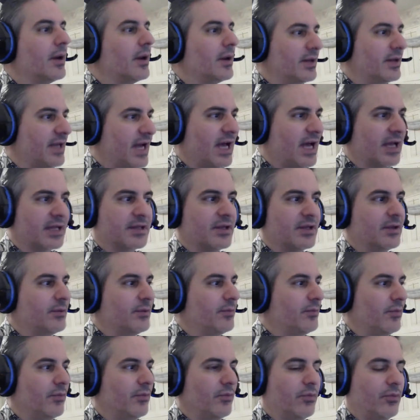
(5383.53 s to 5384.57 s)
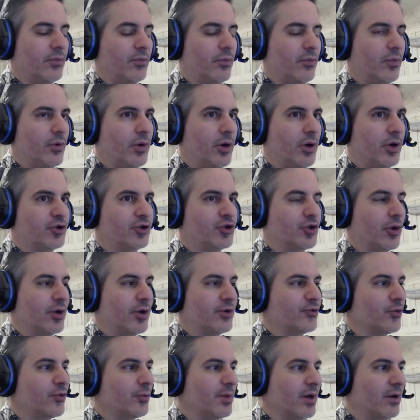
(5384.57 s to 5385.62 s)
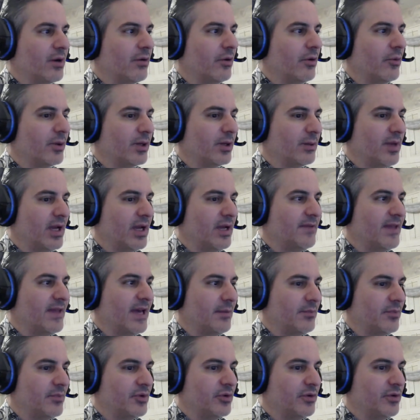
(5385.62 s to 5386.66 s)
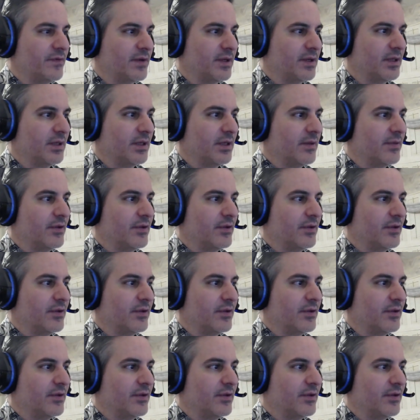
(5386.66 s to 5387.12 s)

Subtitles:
Yeah, George Romero, when he made that movie,